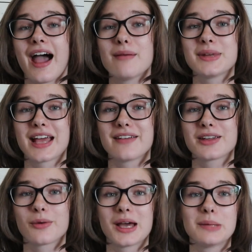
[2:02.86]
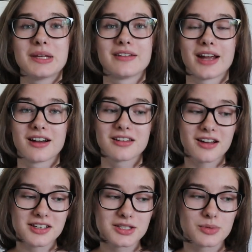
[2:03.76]
have been having quite a bit of hair
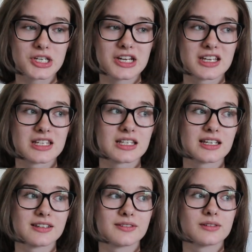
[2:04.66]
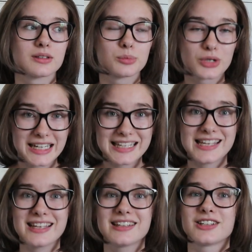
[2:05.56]
loss, which is
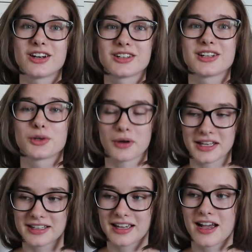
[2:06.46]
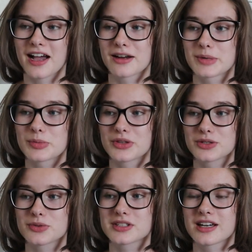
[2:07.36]
pretty darn annoying. I remember
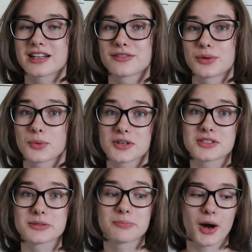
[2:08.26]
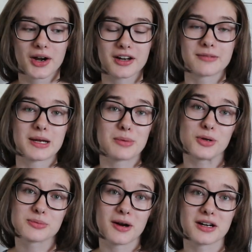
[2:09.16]
this was kind of the worst part of my
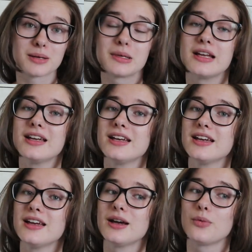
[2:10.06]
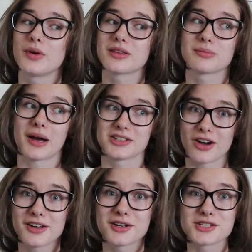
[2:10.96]
postpartum with my
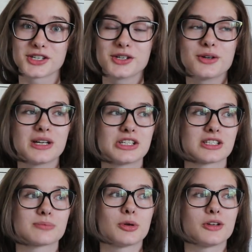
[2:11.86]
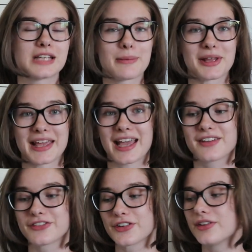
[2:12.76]
daughter too. It just pulls out by the
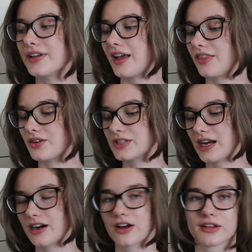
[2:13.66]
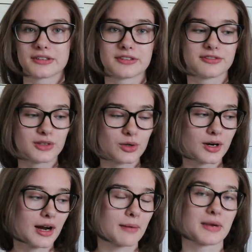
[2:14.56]
handful and there's hair all over the
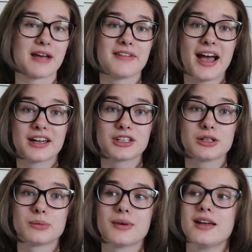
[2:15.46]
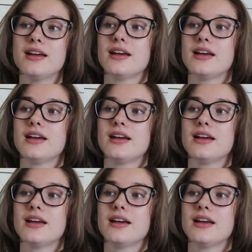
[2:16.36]
floor and when I vacuum,